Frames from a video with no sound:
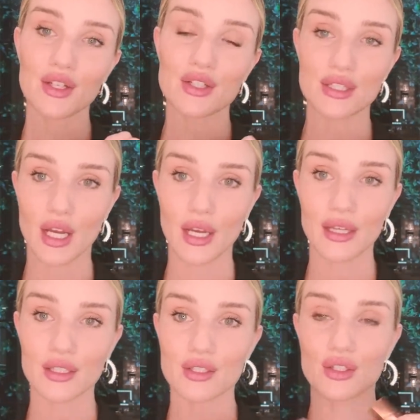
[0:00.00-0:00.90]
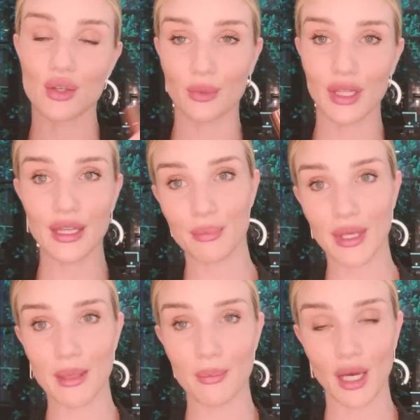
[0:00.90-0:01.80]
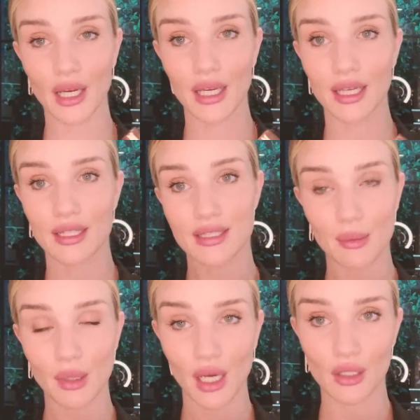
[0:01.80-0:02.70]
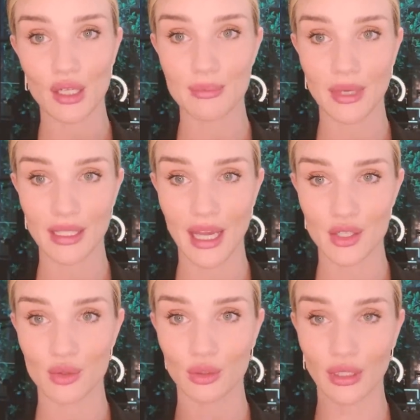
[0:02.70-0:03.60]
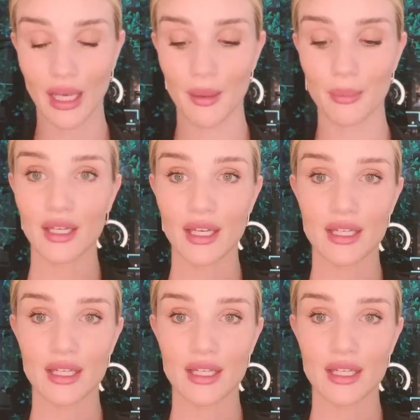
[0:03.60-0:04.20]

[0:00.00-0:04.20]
designed to really be the same color as my natural lip.